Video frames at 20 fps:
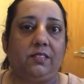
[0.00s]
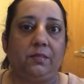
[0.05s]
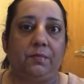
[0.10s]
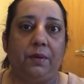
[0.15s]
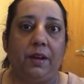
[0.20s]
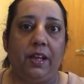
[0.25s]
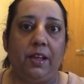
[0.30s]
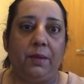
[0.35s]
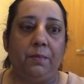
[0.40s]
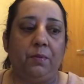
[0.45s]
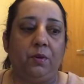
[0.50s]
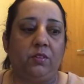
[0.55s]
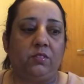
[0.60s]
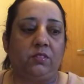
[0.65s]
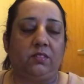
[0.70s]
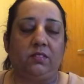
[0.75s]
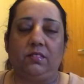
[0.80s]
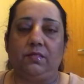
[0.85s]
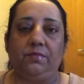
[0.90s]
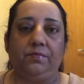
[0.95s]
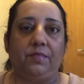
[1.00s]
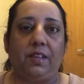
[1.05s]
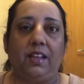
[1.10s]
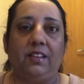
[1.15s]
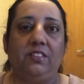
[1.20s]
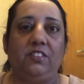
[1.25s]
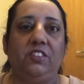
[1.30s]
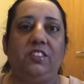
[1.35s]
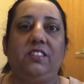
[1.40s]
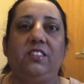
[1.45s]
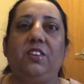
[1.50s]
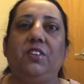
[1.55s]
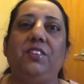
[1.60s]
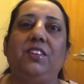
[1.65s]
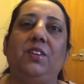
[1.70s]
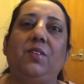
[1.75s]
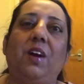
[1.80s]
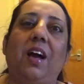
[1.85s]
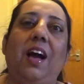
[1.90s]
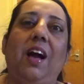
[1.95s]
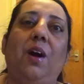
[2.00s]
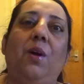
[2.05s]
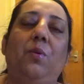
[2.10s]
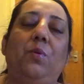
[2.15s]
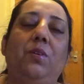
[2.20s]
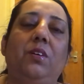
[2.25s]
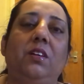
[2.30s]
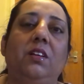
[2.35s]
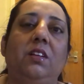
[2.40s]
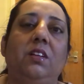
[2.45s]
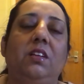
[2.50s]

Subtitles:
to buy a bottle, and you don't know how.